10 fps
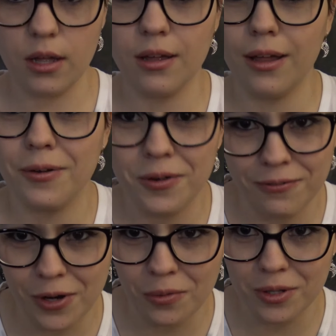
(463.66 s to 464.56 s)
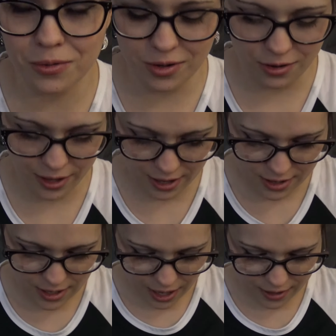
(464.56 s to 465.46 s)
I don't even know what you'd call that.
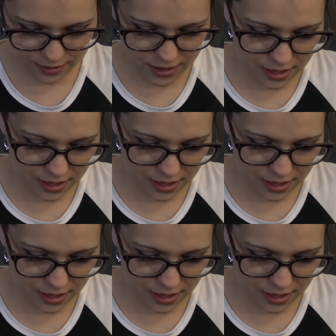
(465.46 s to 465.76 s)
I,